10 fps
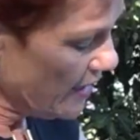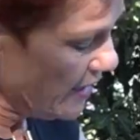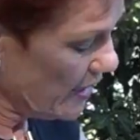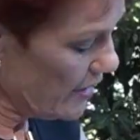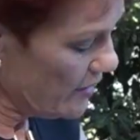
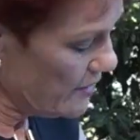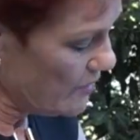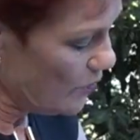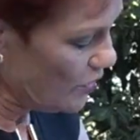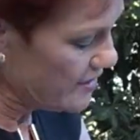And
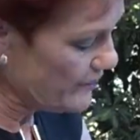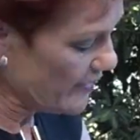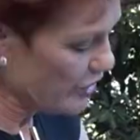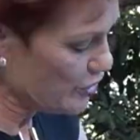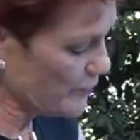what's the
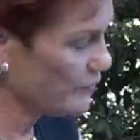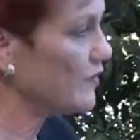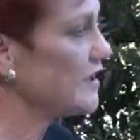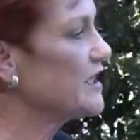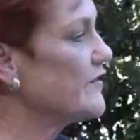punishment
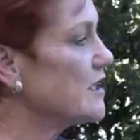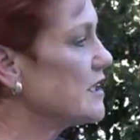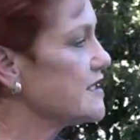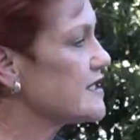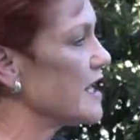for leaving
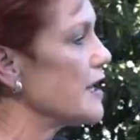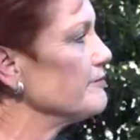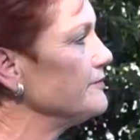Islam?